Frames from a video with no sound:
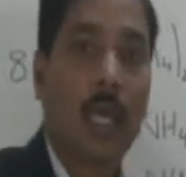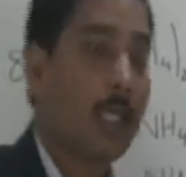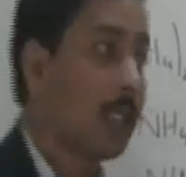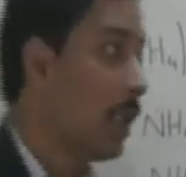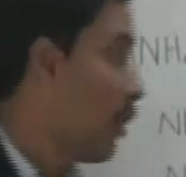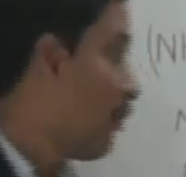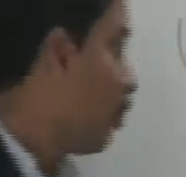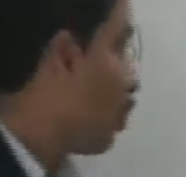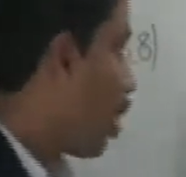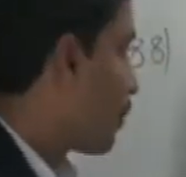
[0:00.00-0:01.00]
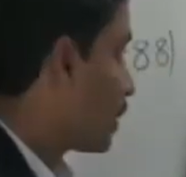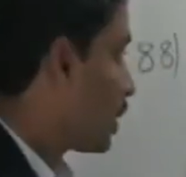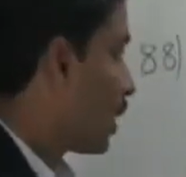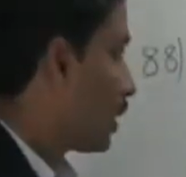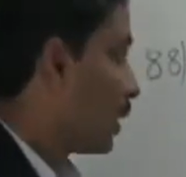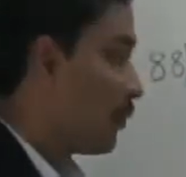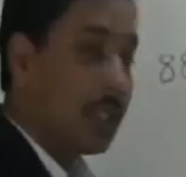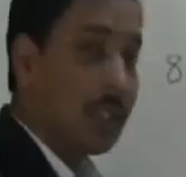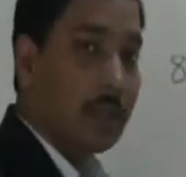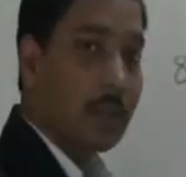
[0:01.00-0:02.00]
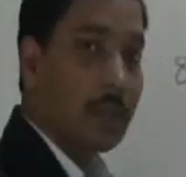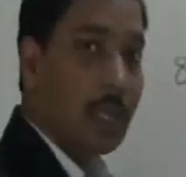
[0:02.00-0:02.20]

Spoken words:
And there are four options are given,